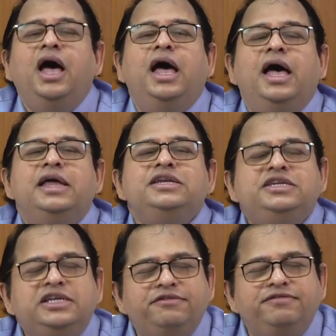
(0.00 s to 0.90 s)
and
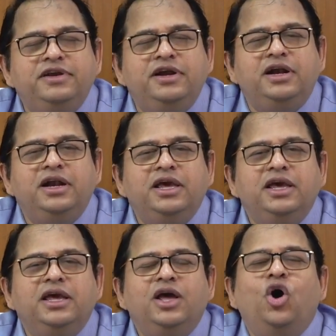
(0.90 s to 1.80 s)

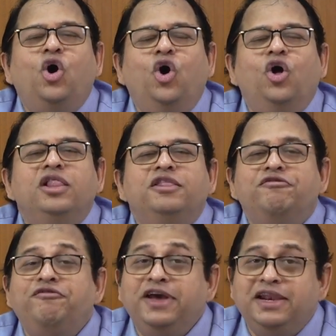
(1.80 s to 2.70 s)
definitely all the
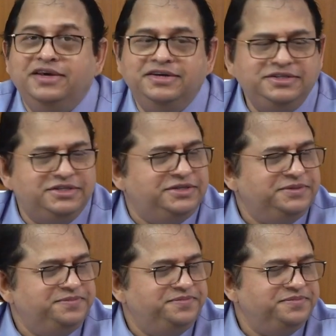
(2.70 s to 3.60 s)

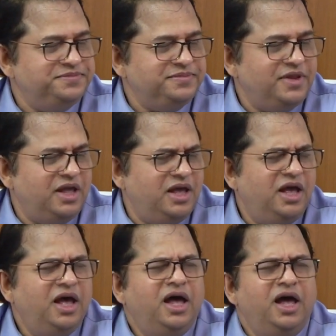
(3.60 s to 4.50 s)
failures.
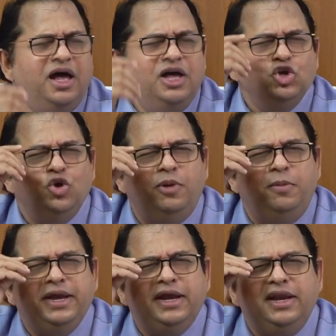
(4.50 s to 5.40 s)
You will
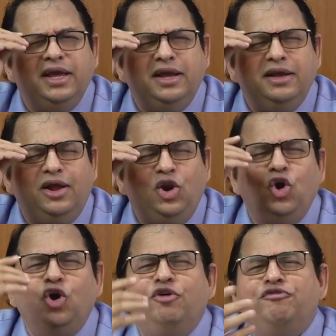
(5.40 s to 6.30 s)
be getting a
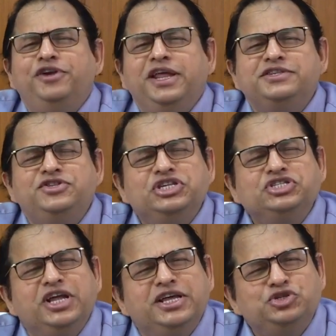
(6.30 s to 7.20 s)
lot of
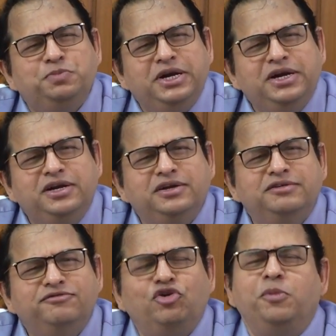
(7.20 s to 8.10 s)
discouragement
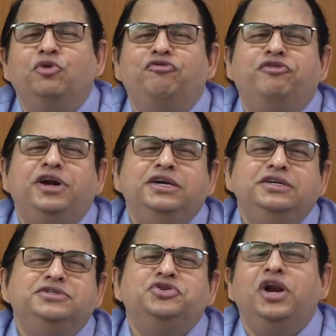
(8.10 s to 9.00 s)
from your
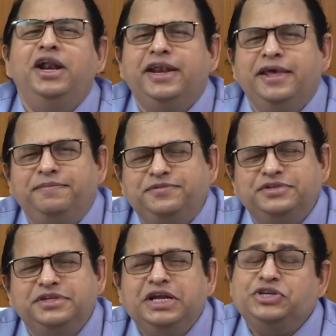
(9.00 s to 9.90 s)
friends,
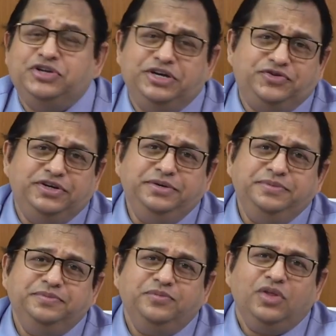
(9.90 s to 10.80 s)
relatives, etc.
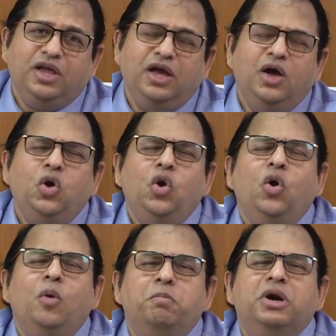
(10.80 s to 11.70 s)

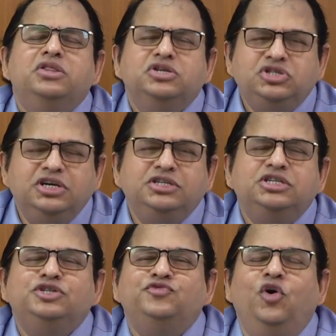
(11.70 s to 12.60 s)
But the
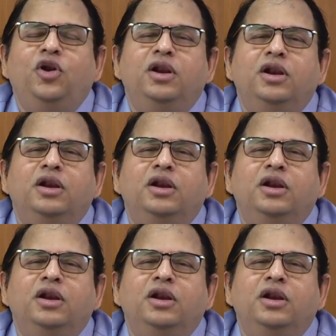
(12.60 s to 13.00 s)
successful